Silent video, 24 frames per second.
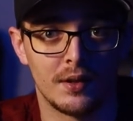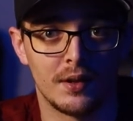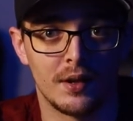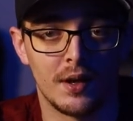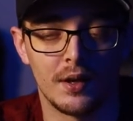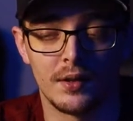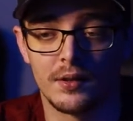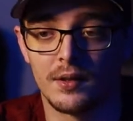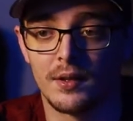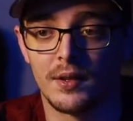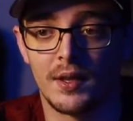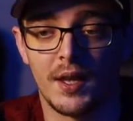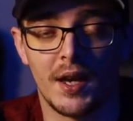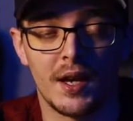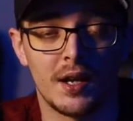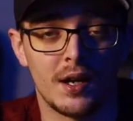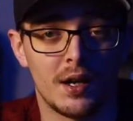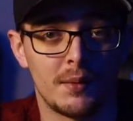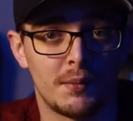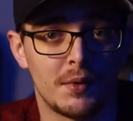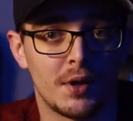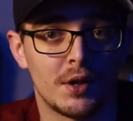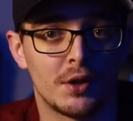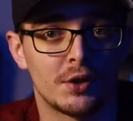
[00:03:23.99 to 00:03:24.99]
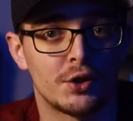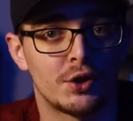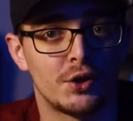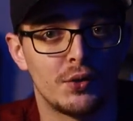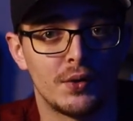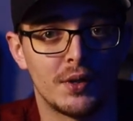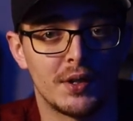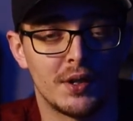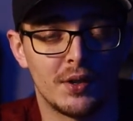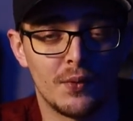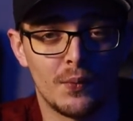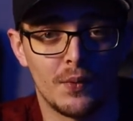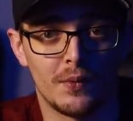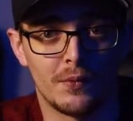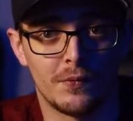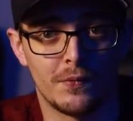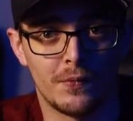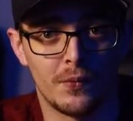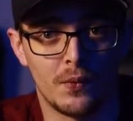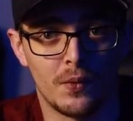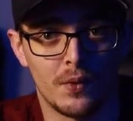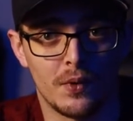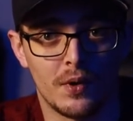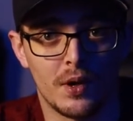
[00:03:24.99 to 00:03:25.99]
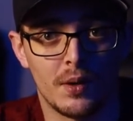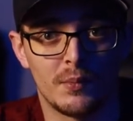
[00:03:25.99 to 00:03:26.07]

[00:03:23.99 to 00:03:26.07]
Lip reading: Other than that, I'm not shooting at 1.4,